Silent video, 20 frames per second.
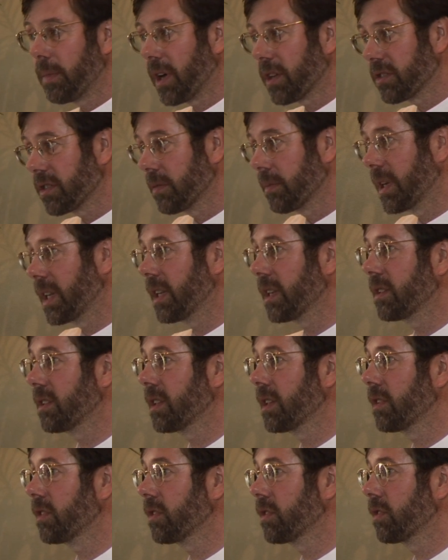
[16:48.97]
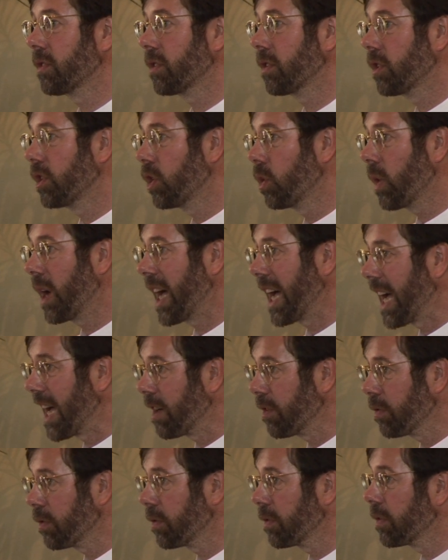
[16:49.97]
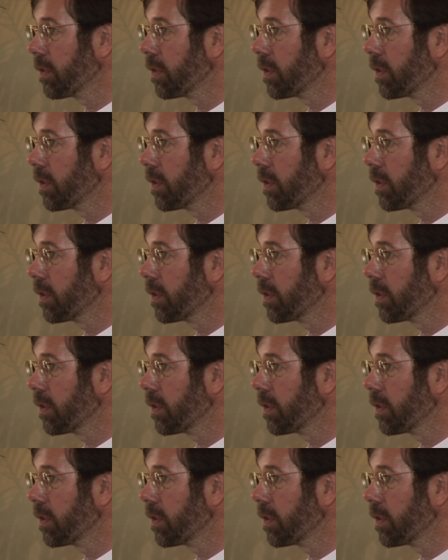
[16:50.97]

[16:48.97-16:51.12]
possibilities you have